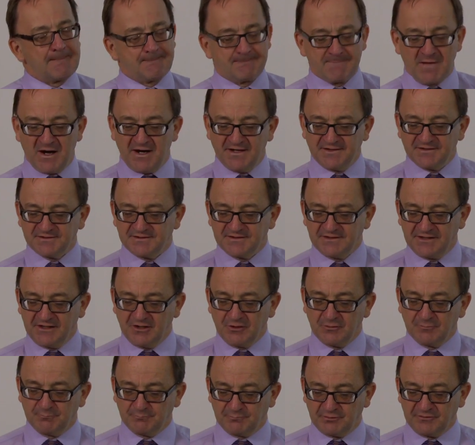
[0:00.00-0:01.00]
might
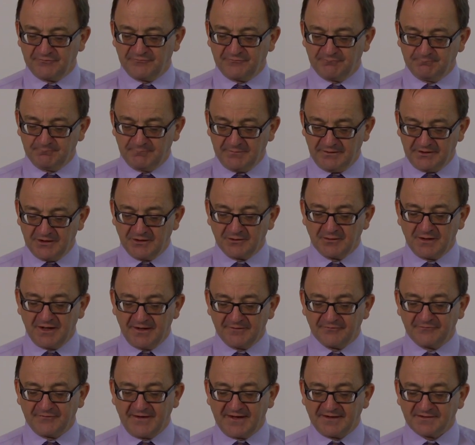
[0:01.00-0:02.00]
you know,
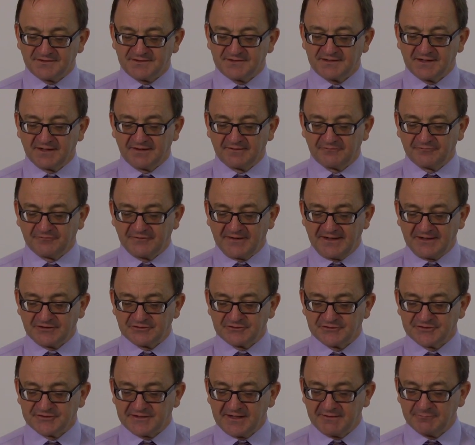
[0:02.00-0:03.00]
affect uh,
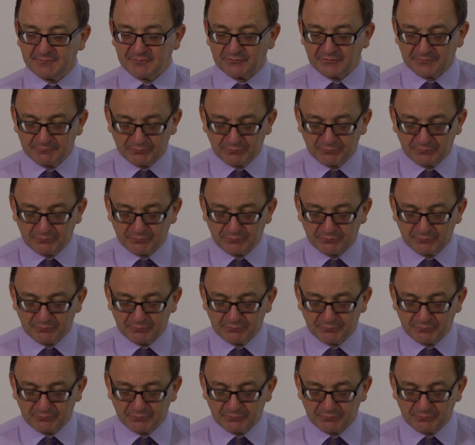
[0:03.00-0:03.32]
financial statement